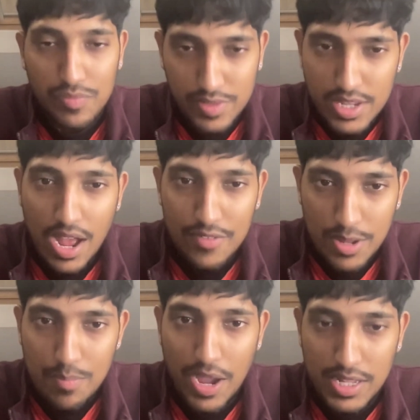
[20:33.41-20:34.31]
did have an
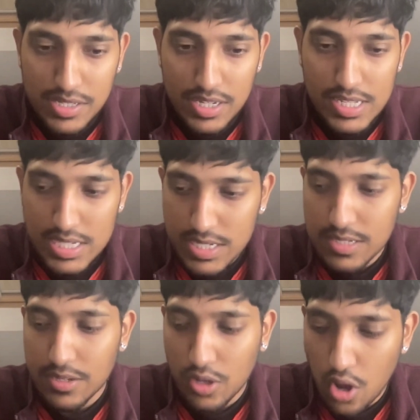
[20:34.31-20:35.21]
impact and
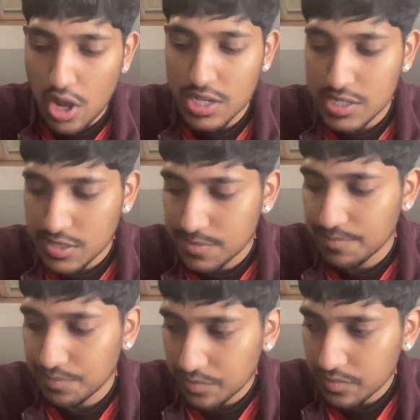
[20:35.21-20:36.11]
got us
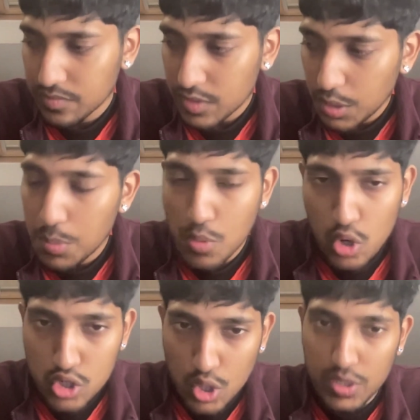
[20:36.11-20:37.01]
more
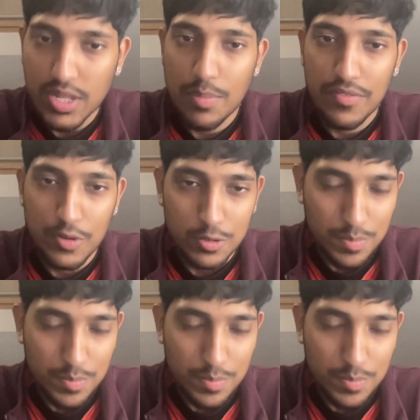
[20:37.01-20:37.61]
controlled in that midfield.